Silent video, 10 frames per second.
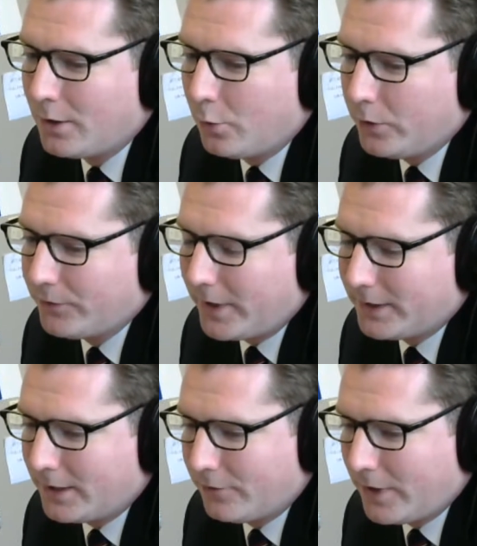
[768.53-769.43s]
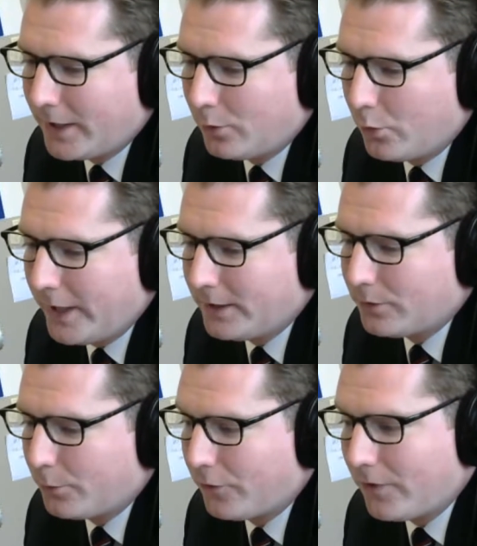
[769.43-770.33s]
we've identified a way
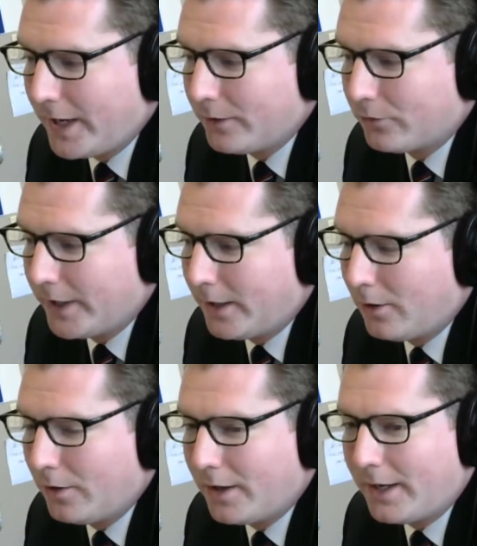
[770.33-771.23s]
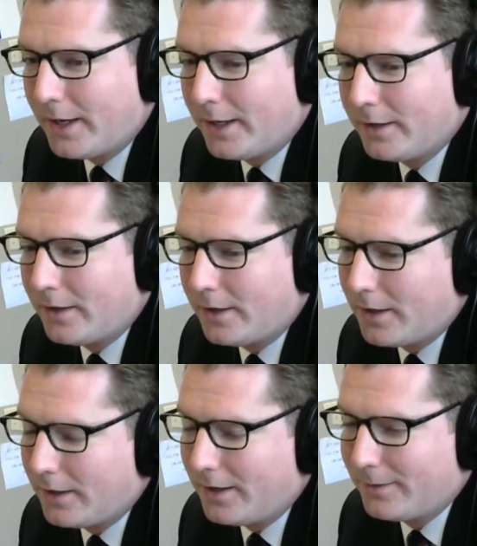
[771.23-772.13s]
to provide rail at uh,